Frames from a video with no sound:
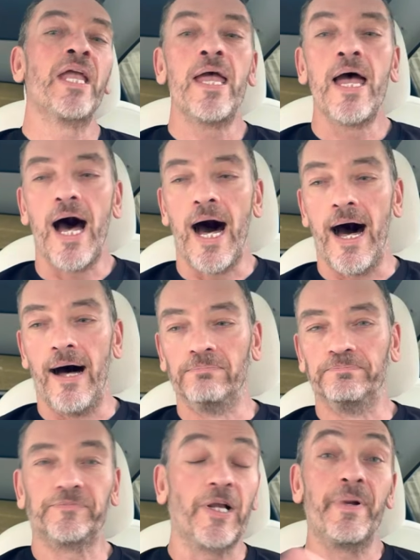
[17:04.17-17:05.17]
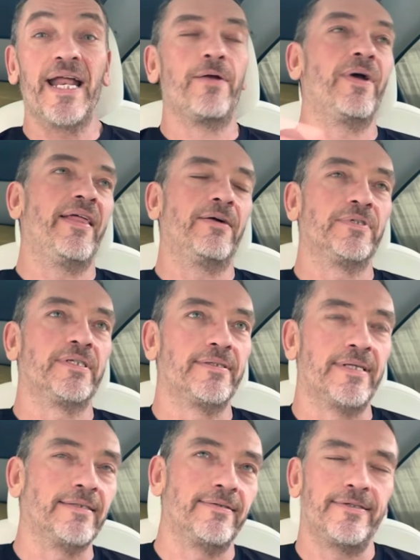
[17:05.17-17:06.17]
But anyway,
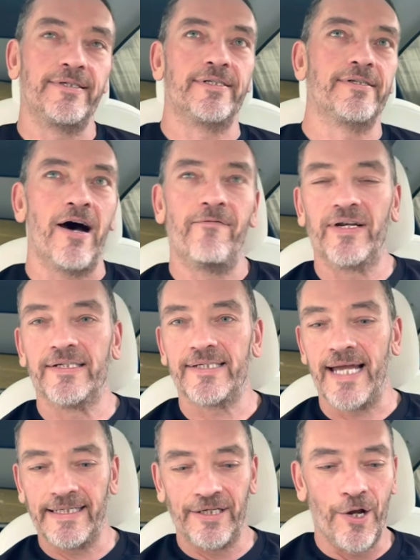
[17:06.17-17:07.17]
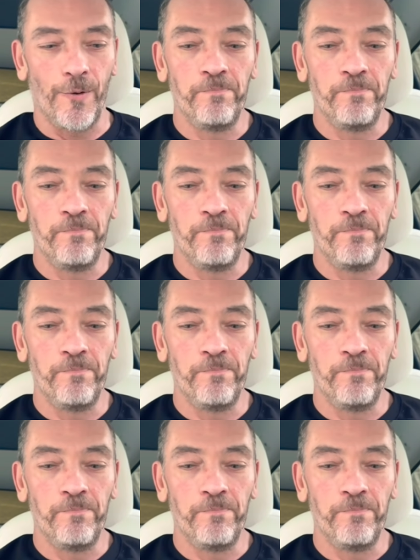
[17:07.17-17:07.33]
that's just off on a side note.